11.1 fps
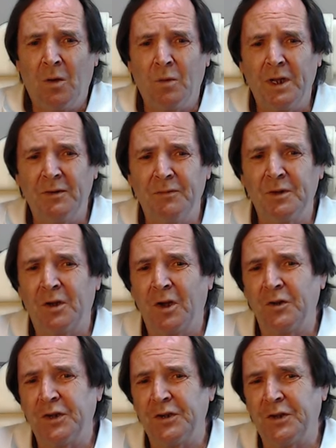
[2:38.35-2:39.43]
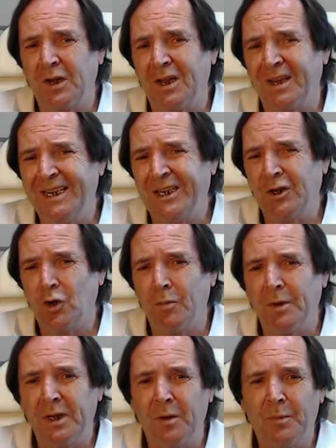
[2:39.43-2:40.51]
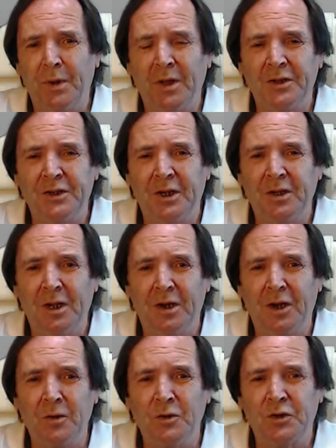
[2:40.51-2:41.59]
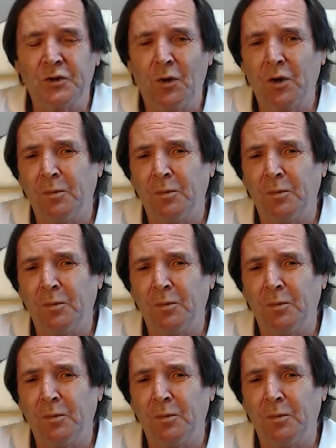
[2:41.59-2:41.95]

with even the countries that economically and politically are now strong